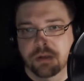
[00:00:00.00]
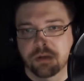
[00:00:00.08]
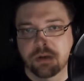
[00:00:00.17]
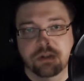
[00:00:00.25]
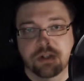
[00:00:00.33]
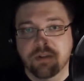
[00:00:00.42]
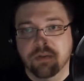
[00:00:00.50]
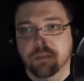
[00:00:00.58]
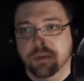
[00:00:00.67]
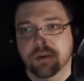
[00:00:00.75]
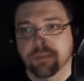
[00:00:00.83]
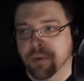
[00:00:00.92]
There's never
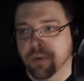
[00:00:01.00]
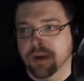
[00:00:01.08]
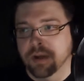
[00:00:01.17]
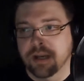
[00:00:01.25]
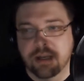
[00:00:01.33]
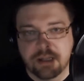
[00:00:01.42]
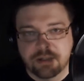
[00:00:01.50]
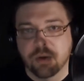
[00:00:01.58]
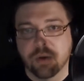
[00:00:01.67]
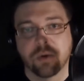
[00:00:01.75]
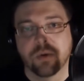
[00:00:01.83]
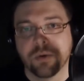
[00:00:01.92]
been a point in this
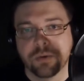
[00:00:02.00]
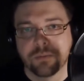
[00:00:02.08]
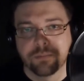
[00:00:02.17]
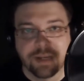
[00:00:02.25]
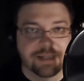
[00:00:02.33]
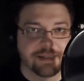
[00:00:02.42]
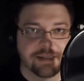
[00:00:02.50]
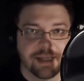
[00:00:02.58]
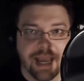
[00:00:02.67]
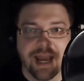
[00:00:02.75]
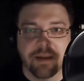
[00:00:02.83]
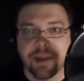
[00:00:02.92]
whole basically
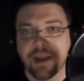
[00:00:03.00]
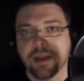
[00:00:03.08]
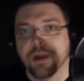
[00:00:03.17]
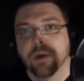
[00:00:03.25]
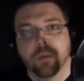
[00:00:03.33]
anime